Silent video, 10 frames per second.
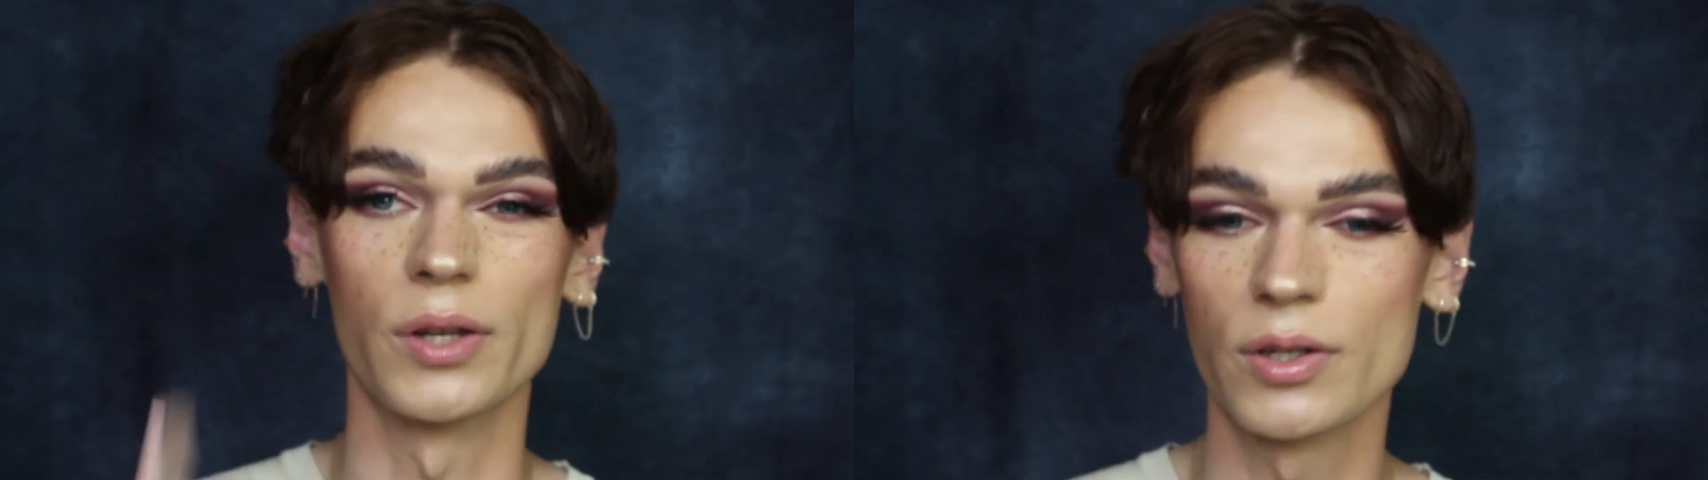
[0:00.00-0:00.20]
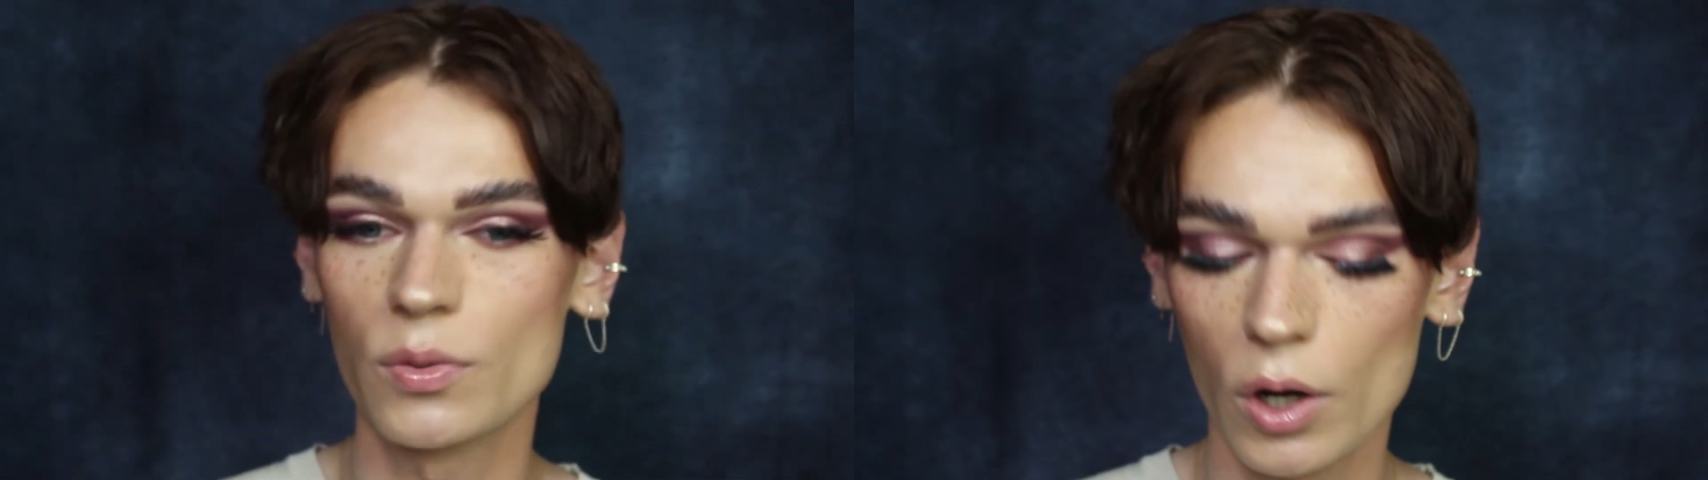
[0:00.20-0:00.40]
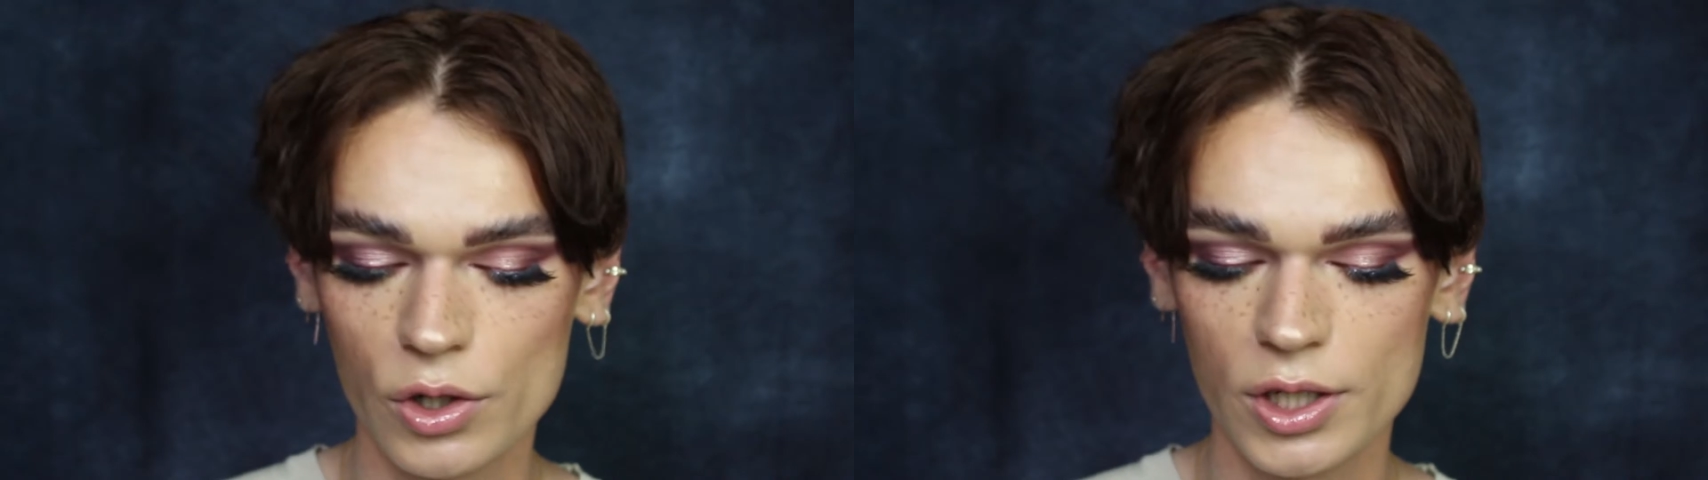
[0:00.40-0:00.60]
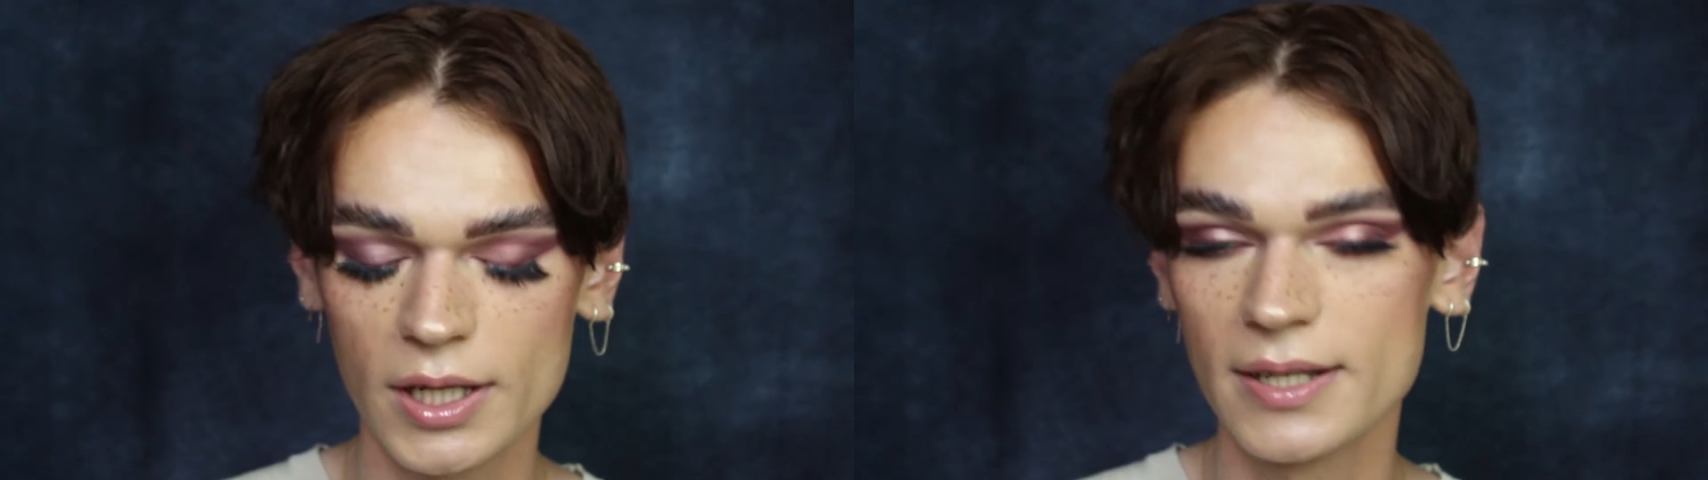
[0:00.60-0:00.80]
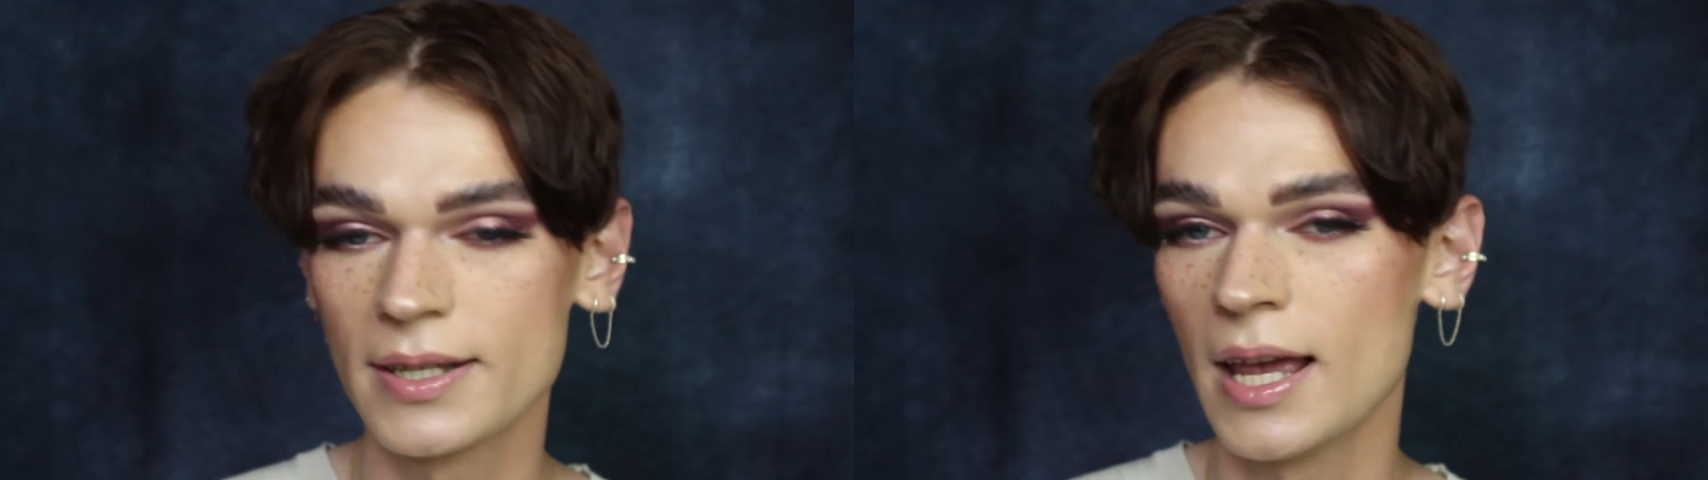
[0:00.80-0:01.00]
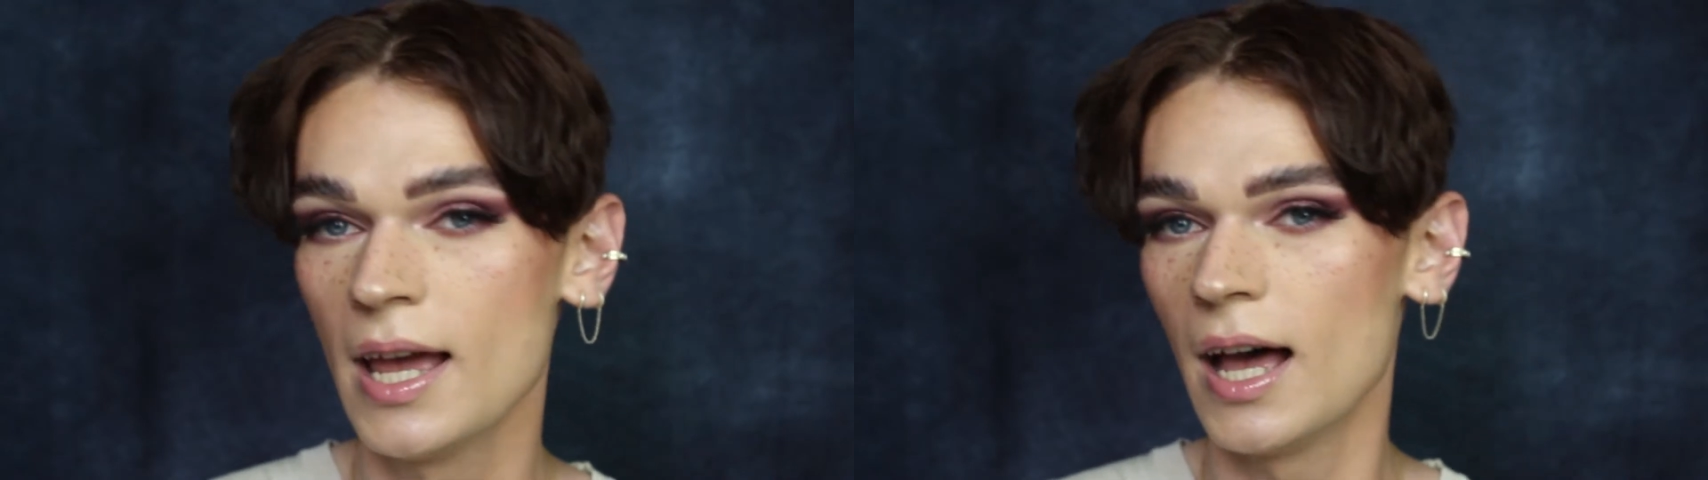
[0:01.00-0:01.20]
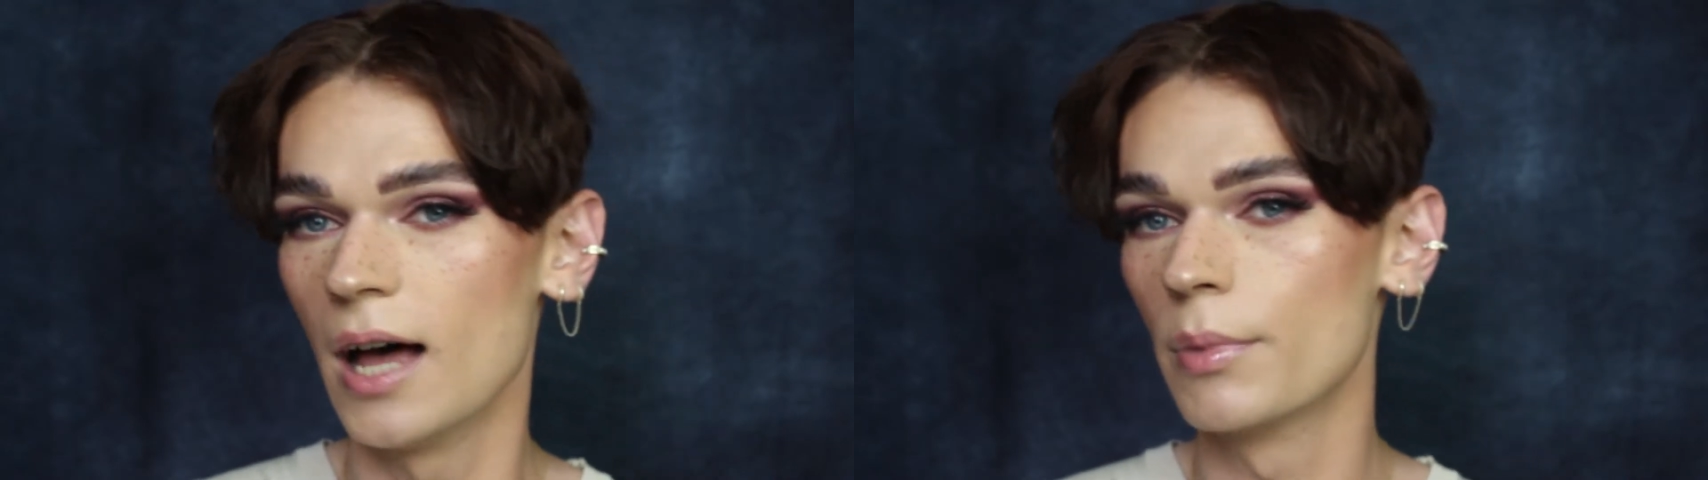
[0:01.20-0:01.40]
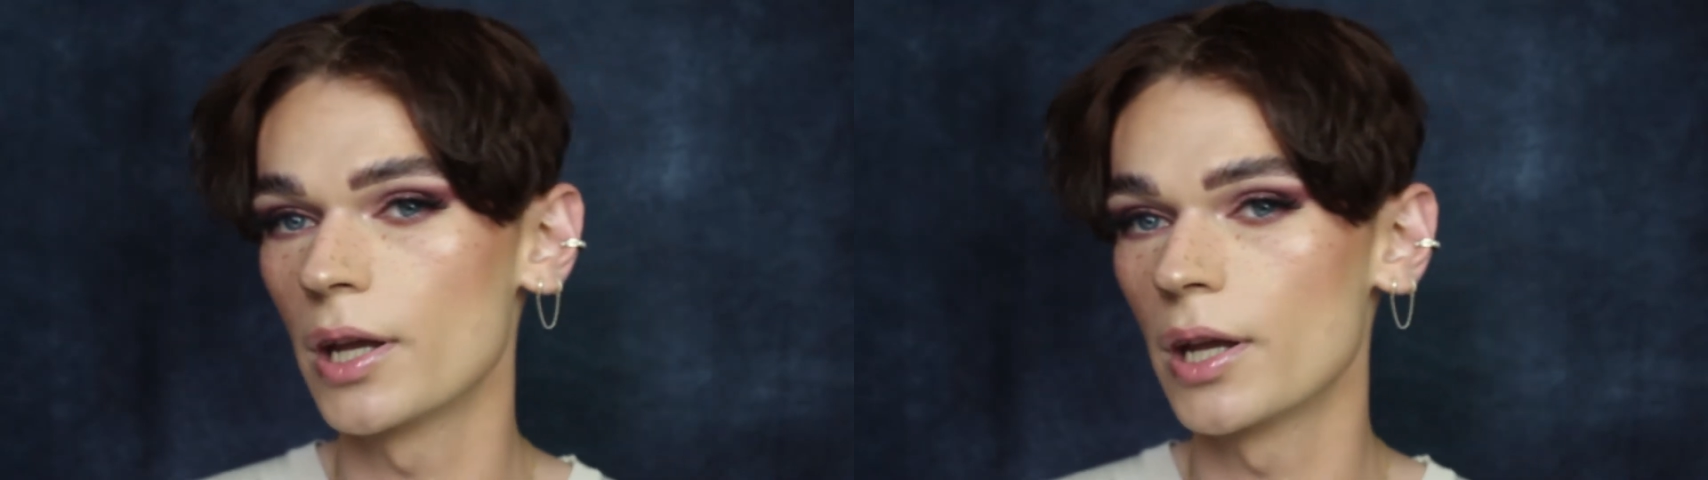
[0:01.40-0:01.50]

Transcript: I'll be showing you swatches.